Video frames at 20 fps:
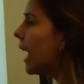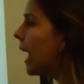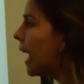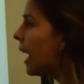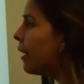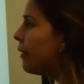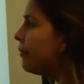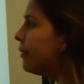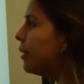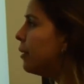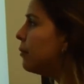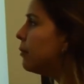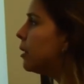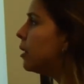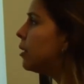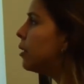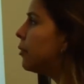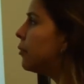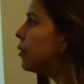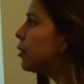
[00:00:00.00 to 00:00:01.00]
Every
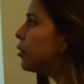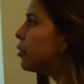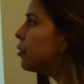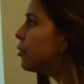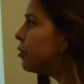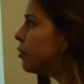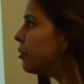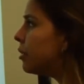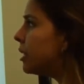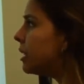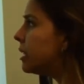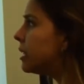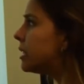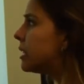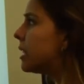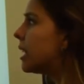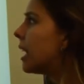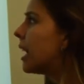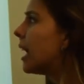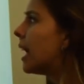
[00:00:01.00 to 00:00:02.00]
one of the
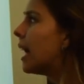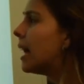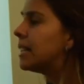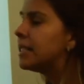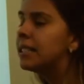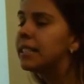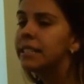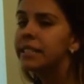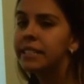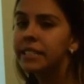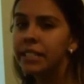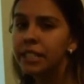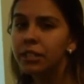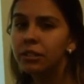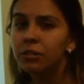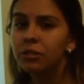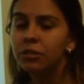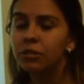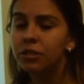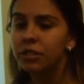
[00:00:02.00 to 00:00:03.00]
students has a
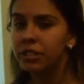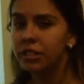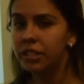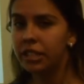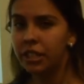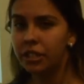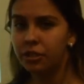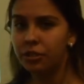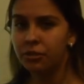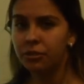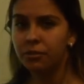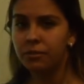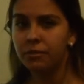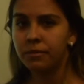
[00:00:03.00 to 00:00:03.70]
singular schedule.